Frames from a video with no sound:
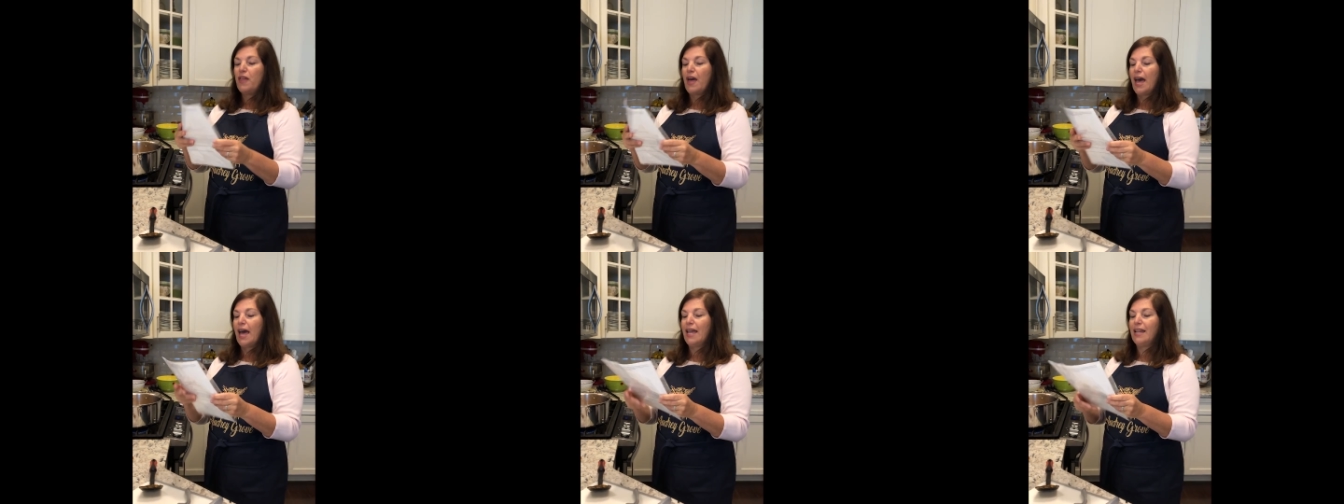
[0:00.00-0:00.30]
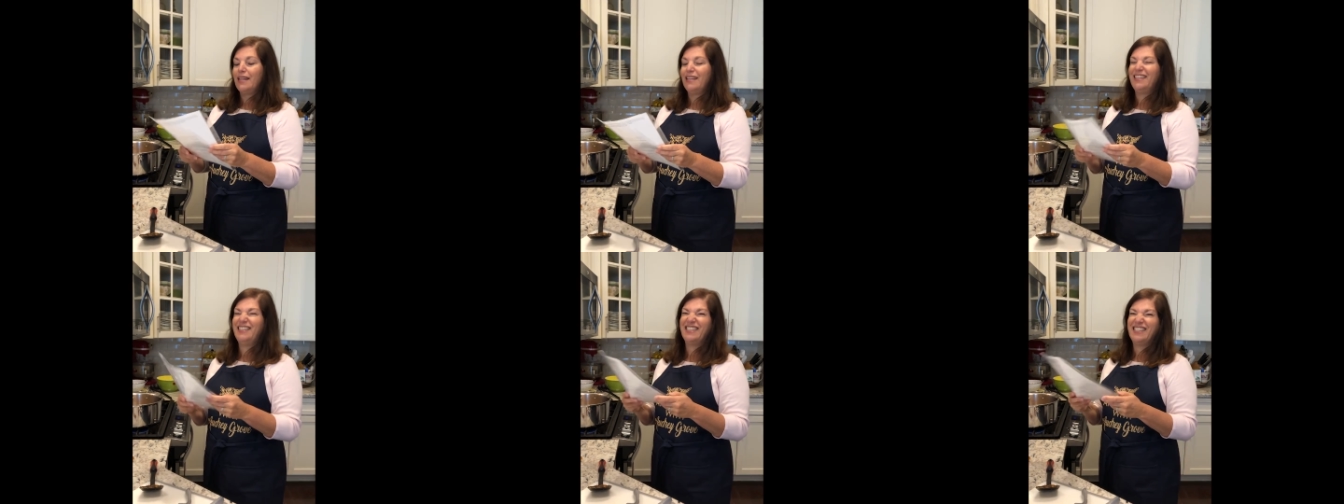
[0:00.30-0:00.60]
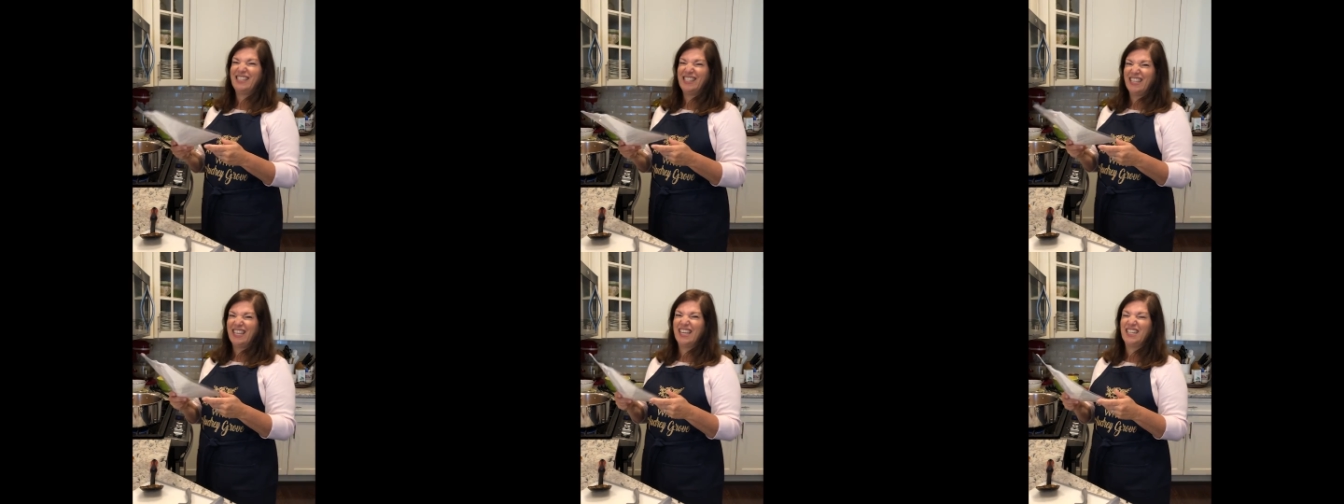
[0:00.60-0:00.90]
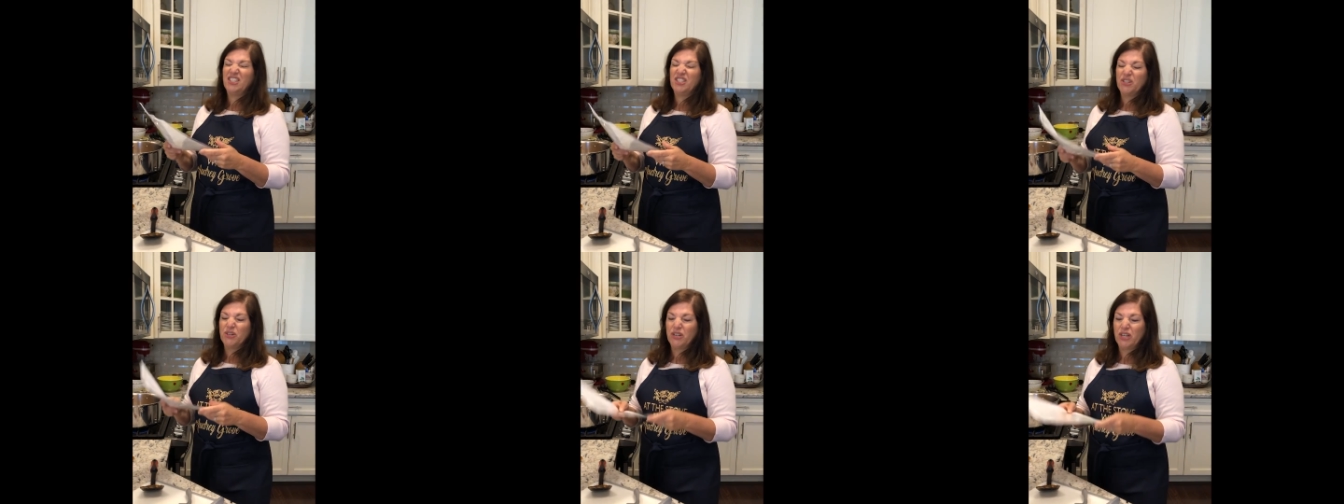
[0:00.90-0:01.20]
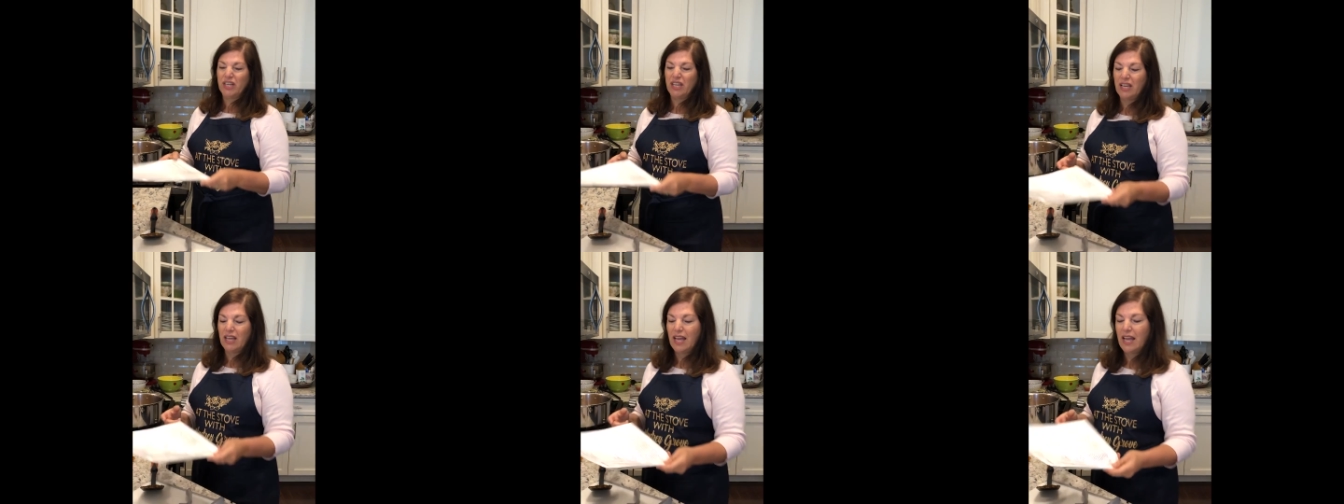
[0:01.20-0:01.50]
that it doesn't get
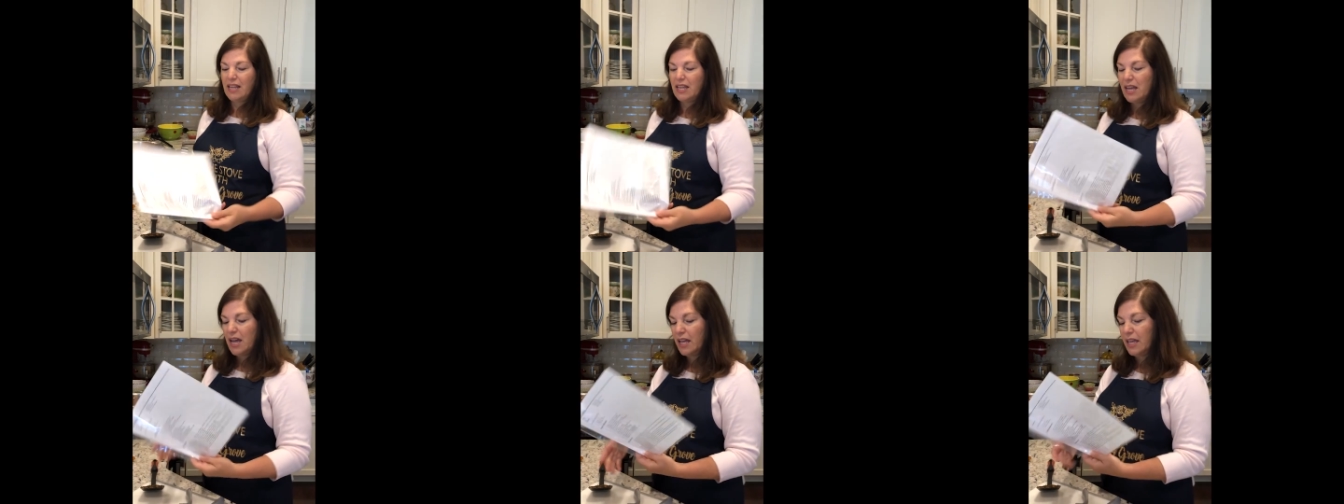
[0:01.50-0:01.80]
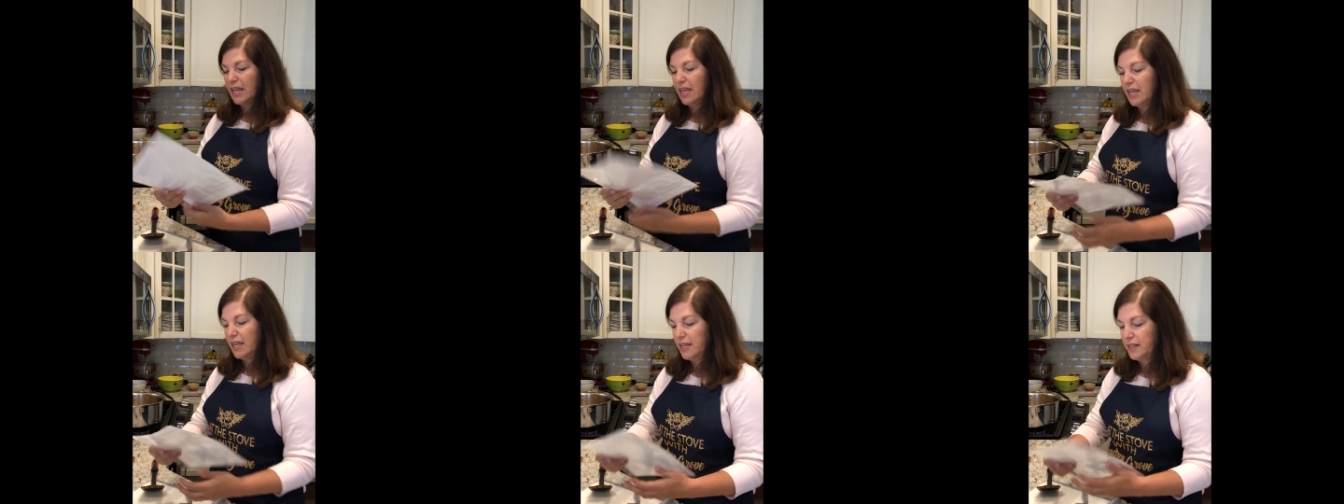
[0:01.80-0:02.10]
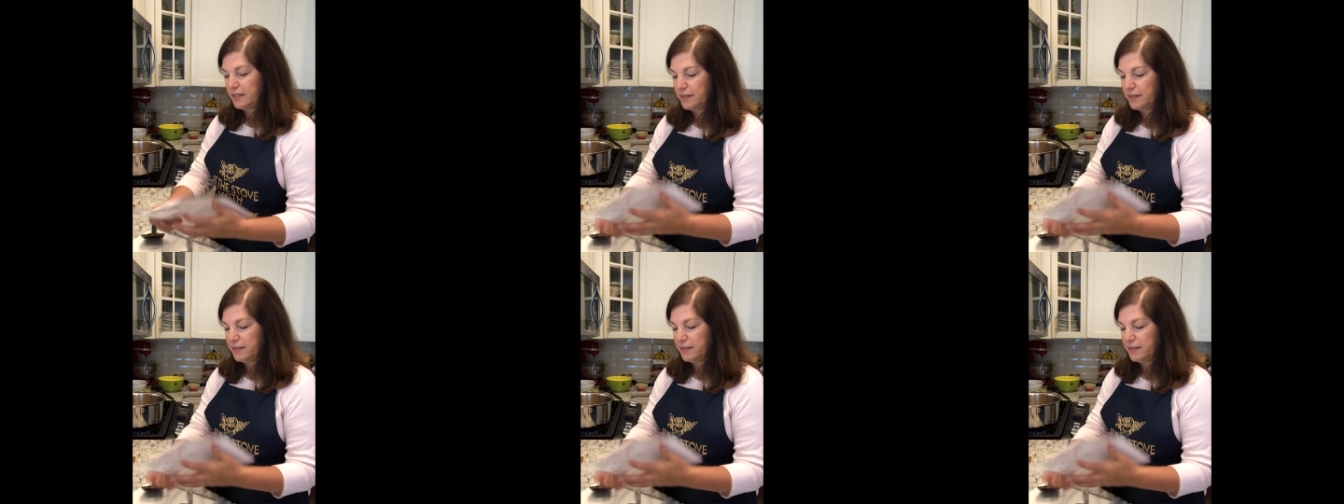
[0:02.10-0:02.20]
dirty and yucky.